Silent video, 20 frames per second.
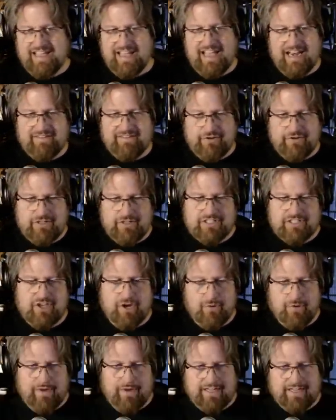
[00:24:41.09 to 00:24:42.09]
And if you just
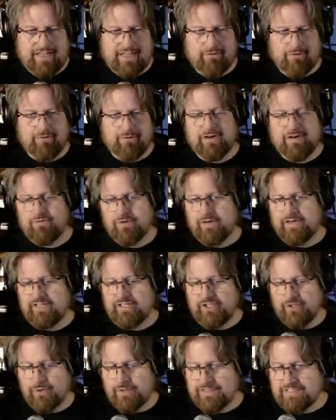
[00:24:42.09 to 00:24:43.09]
go in and get rid of what
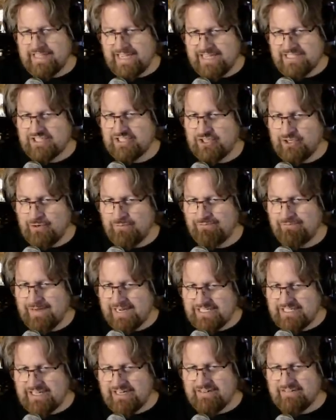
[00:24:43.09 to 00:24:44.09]
yours has too
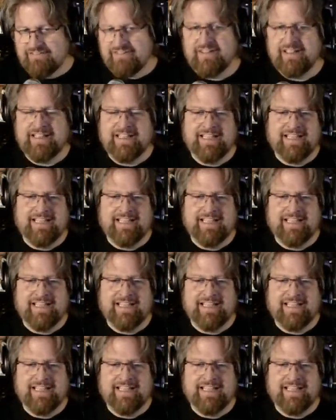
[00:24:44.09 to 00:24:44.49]
much of,